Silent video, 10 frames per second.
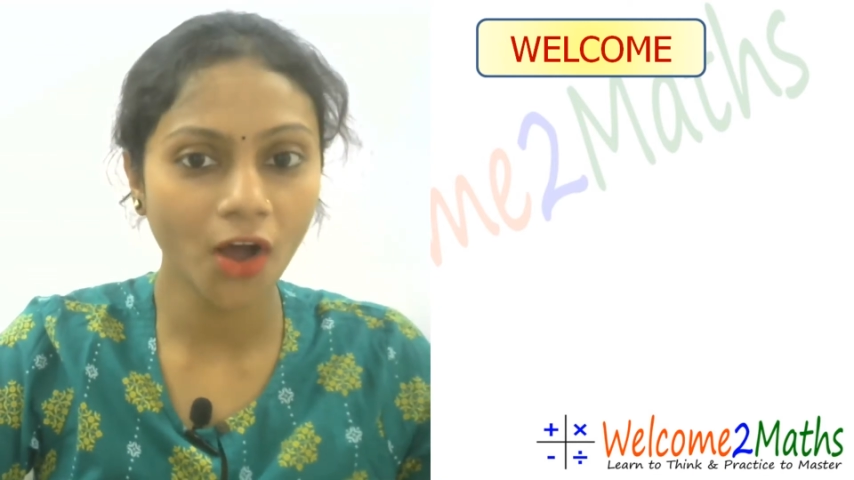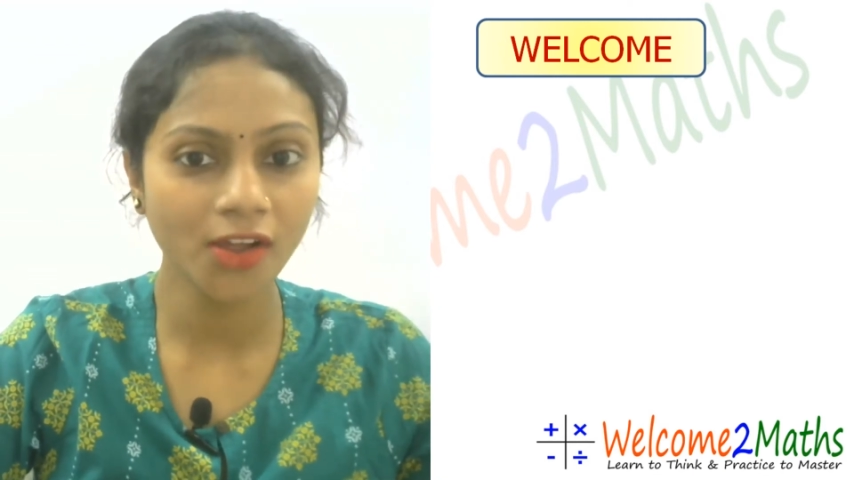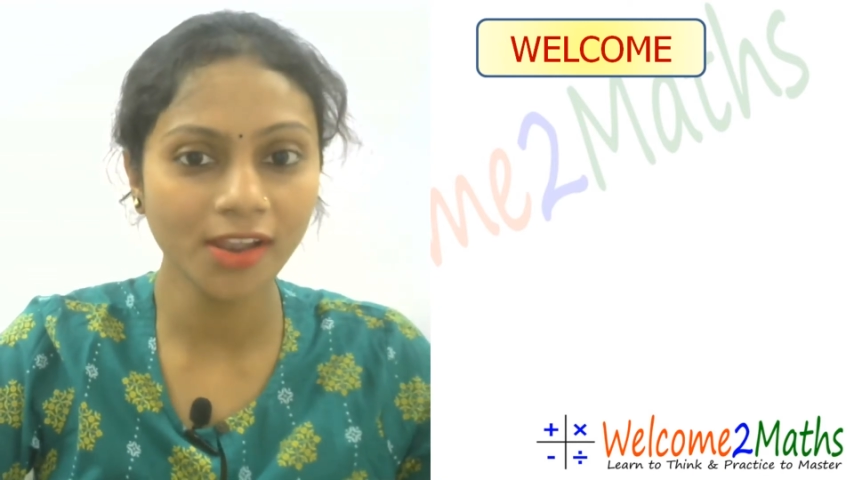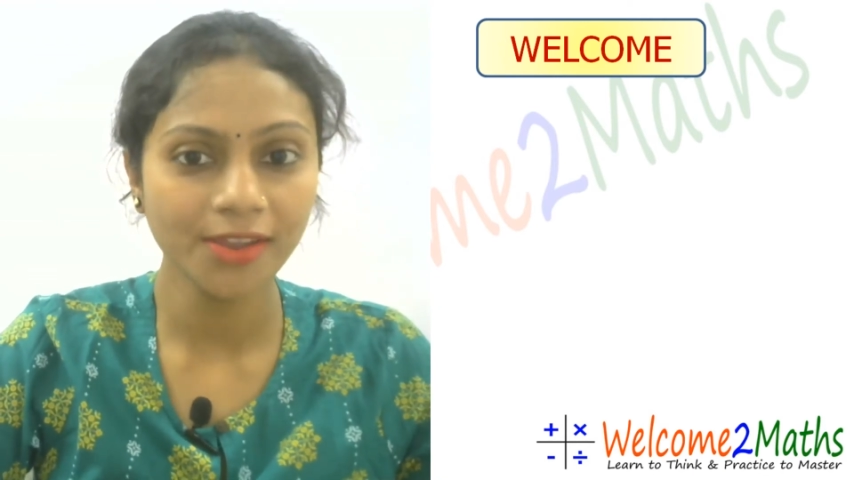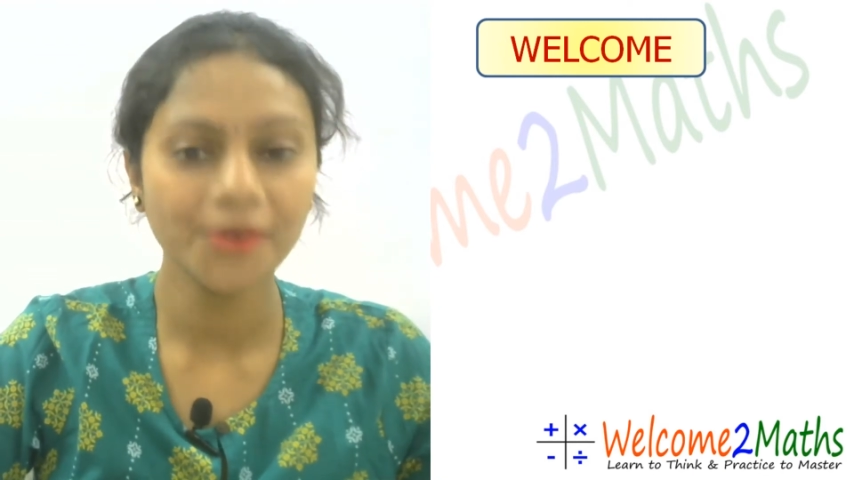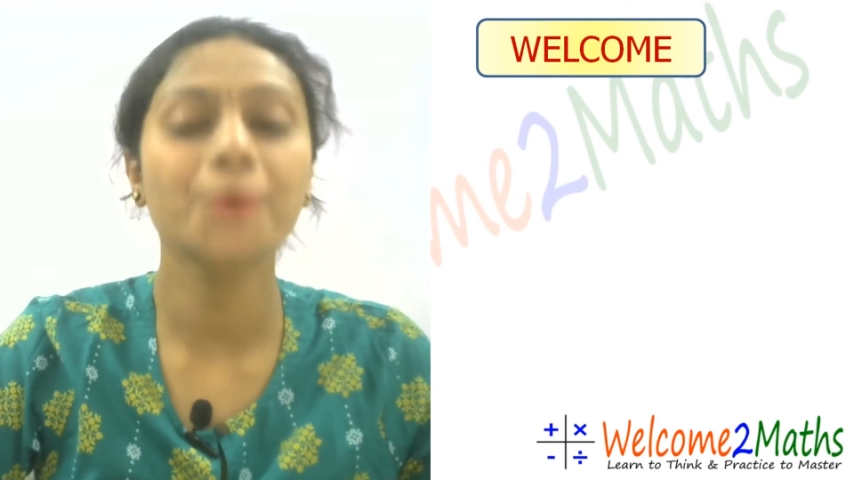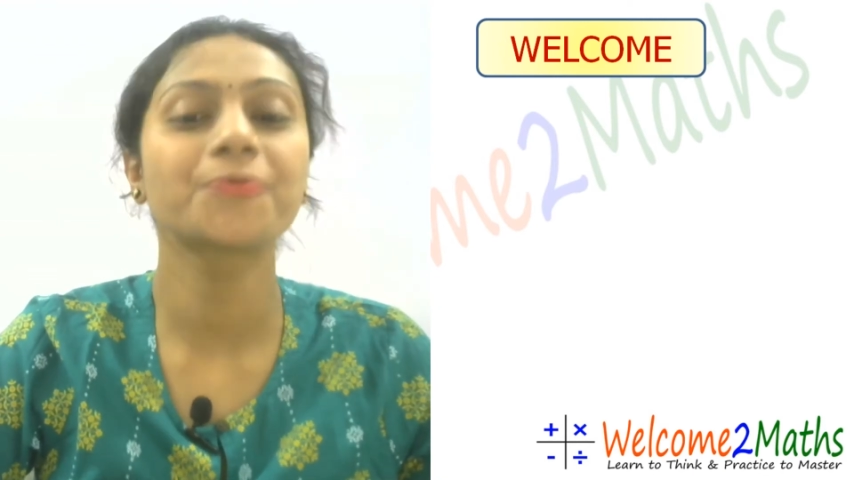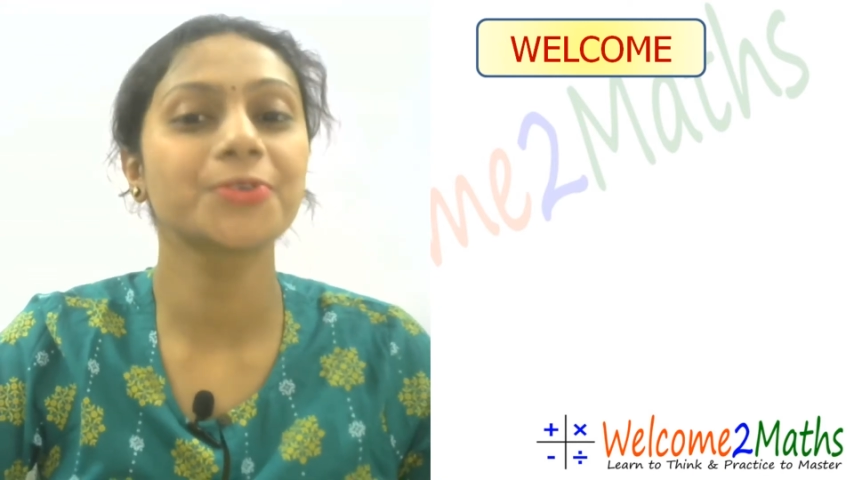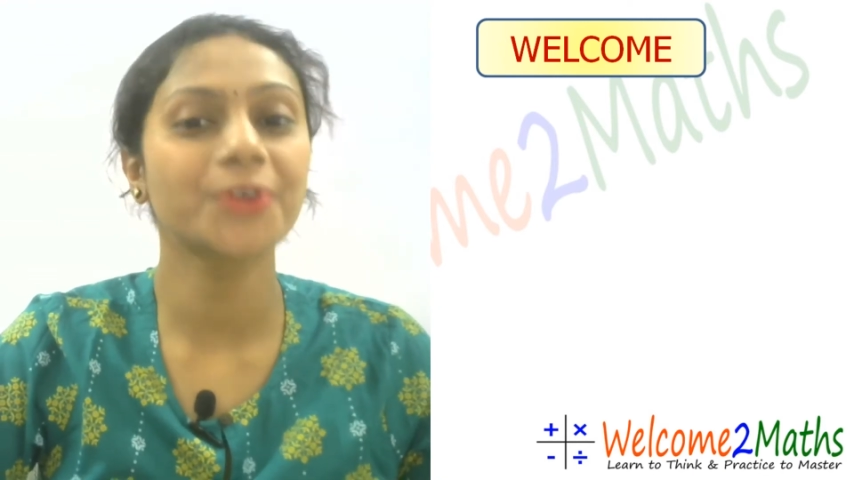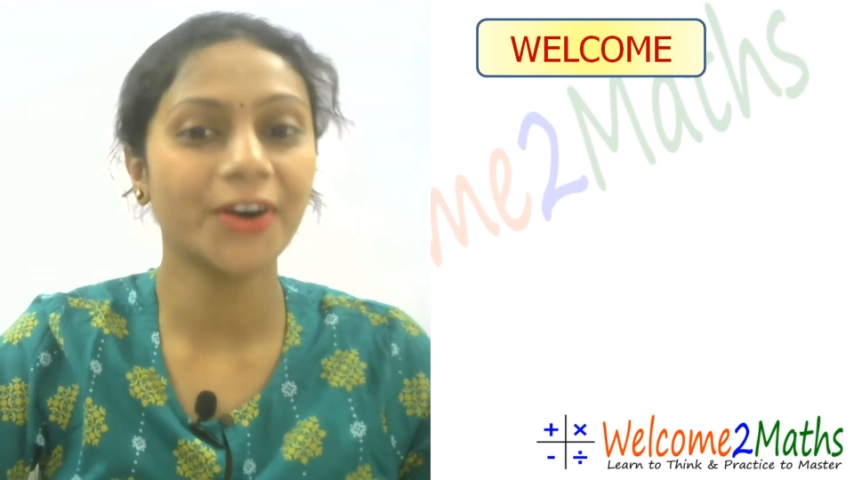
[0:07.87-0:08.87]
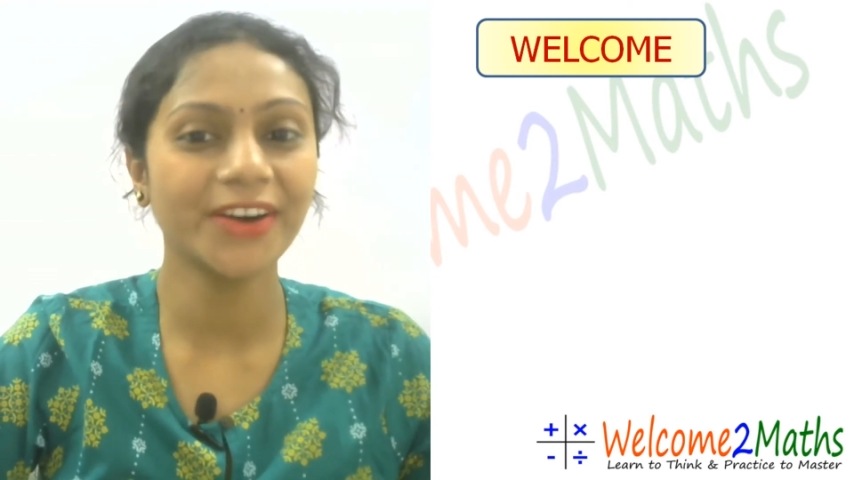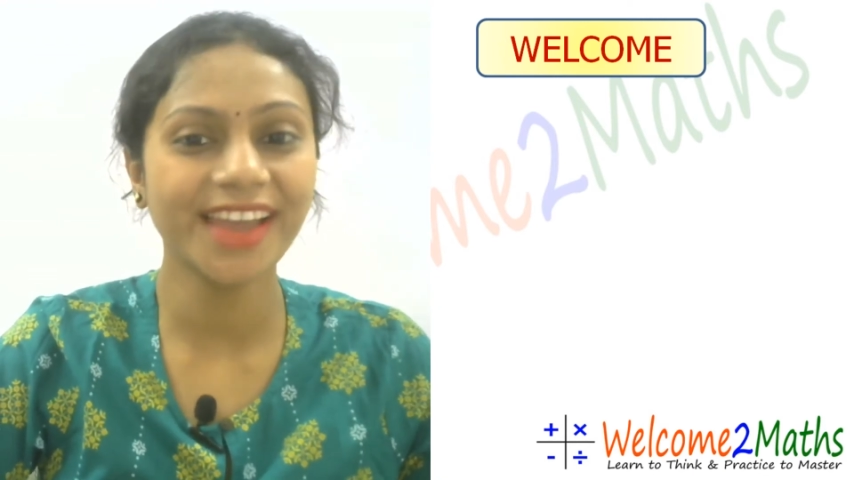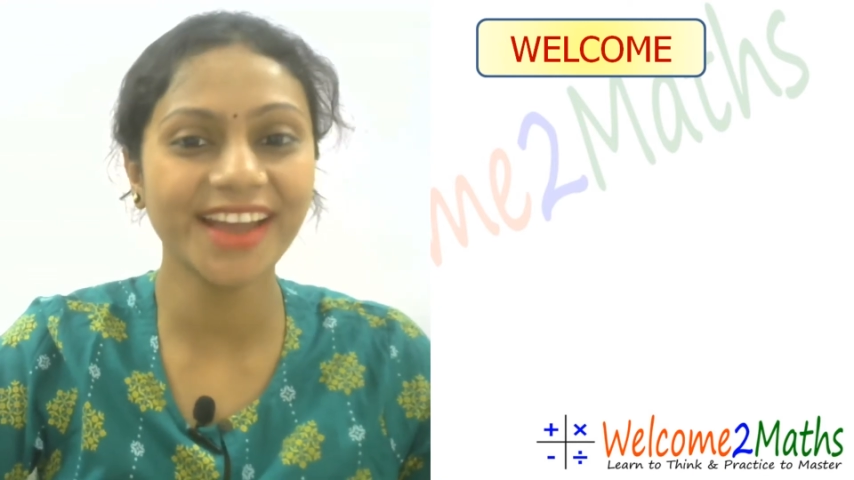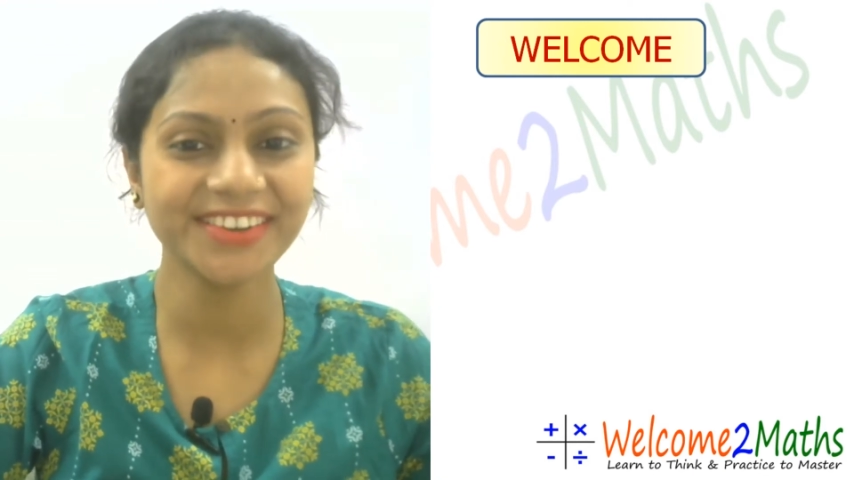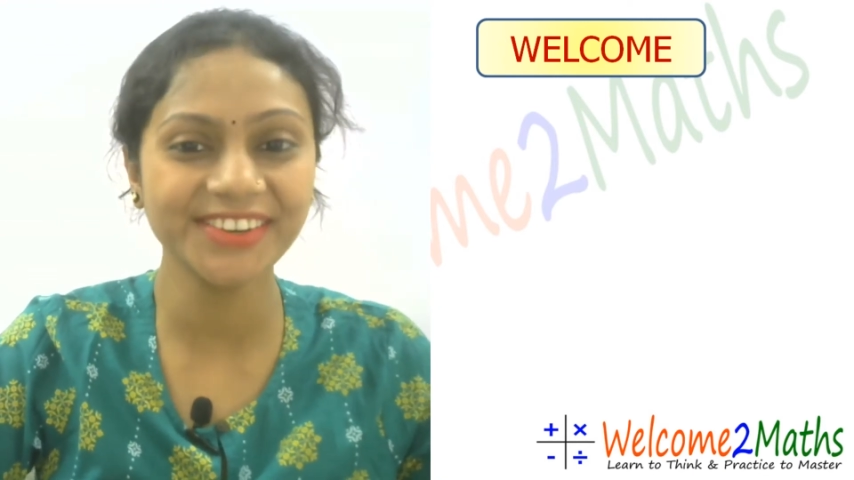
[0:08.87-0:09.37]
Hope you all are
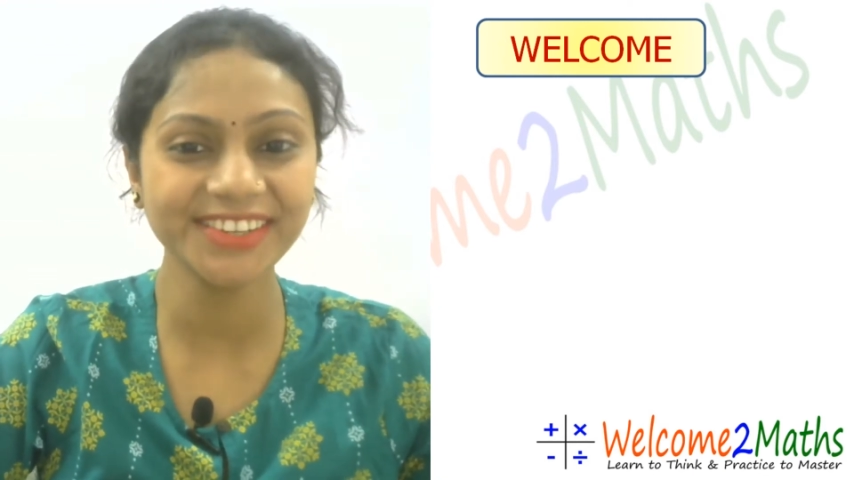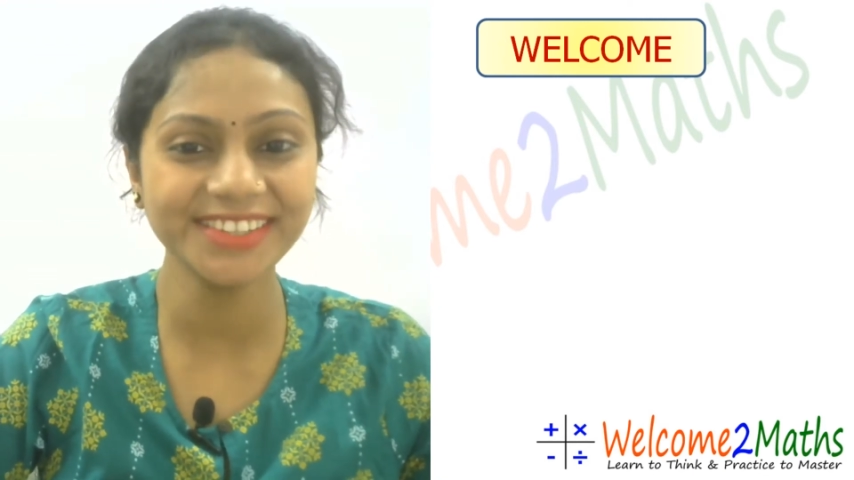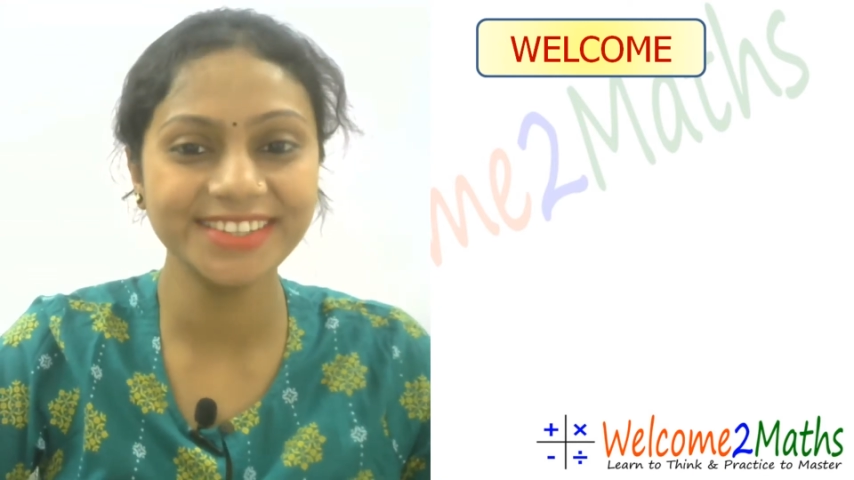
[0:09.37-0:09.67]
good.